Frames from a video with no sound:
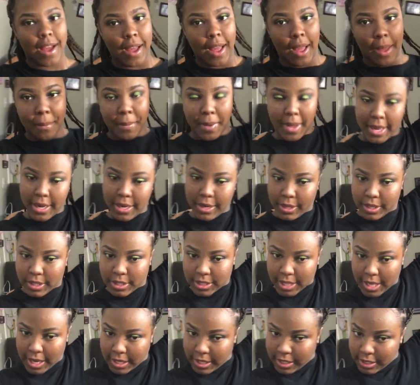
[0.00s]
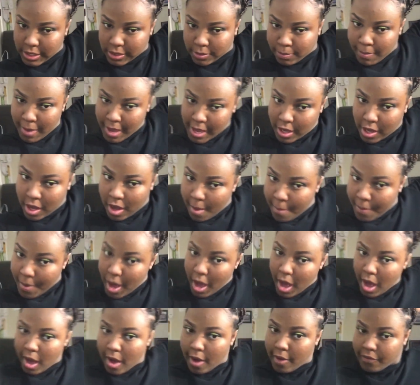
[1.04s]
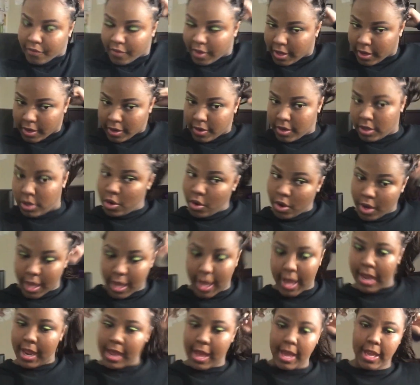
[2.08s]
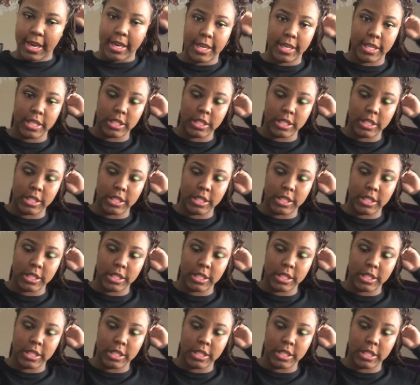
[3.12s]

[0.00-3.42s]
I'm about to take this makeup off and go ahead and edit